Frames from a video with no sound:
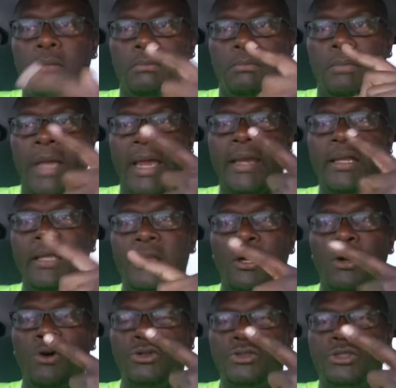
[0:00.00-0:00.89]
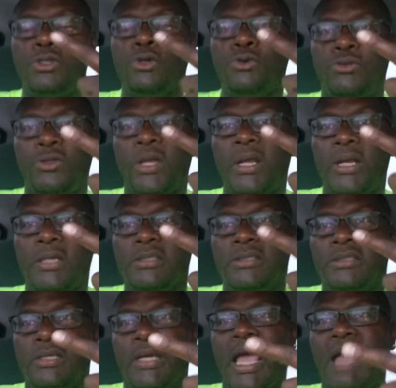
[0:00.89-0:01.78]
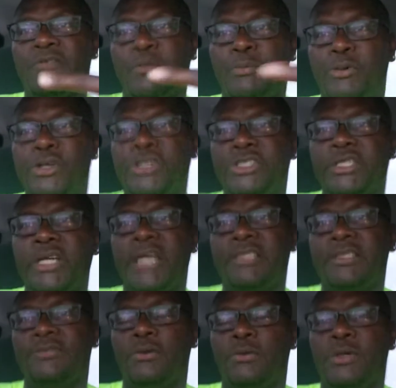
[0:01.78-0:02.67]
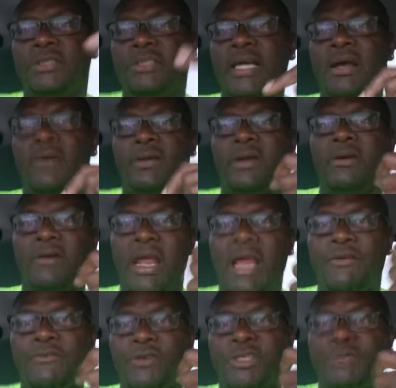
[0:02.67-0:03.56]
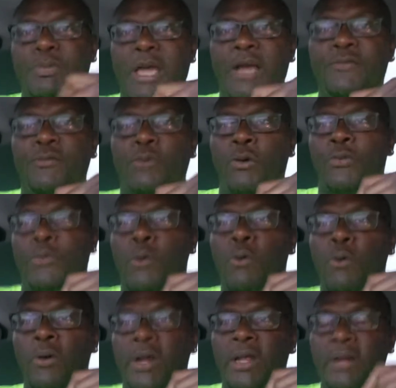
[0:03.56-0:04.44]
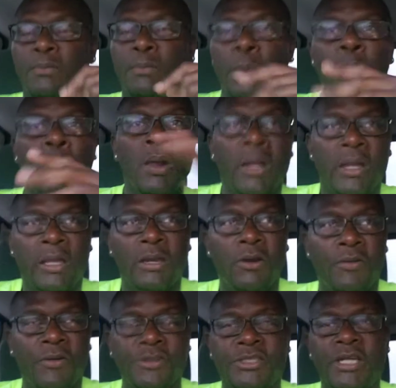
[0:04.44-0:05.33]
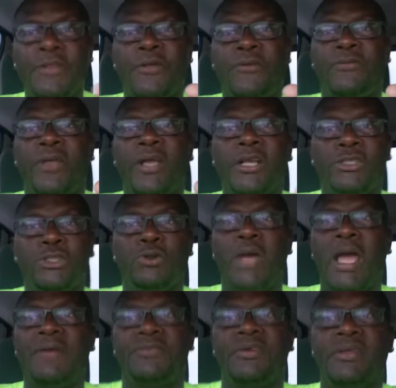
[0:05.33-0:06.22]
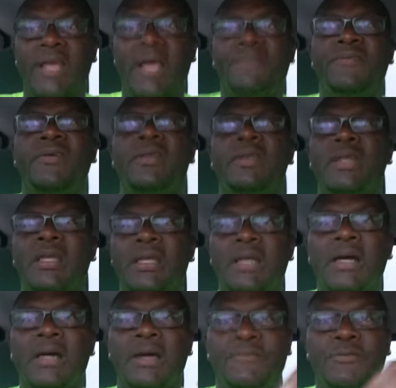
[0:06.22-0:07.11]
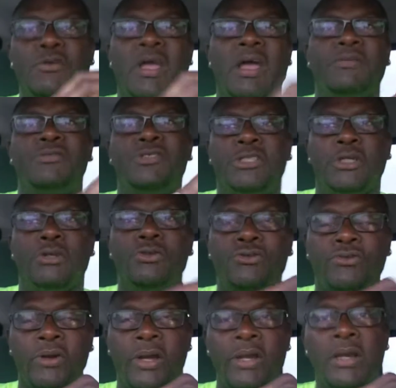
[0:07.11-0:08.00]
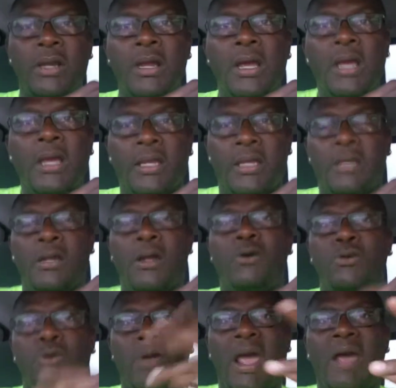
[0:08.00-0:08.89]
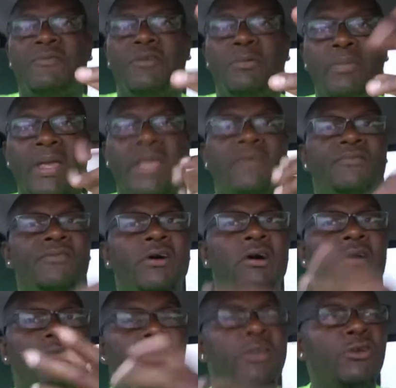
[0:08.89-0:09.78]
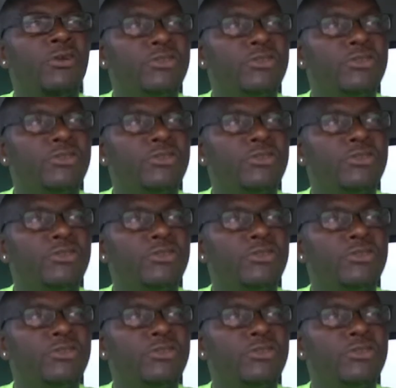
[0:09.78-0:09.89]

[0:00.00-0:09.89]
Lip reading: mainly those two things, to have appreciation for what's out here and have respect for authority. There's other things you have to definitely, if you have children, you have to be involved in your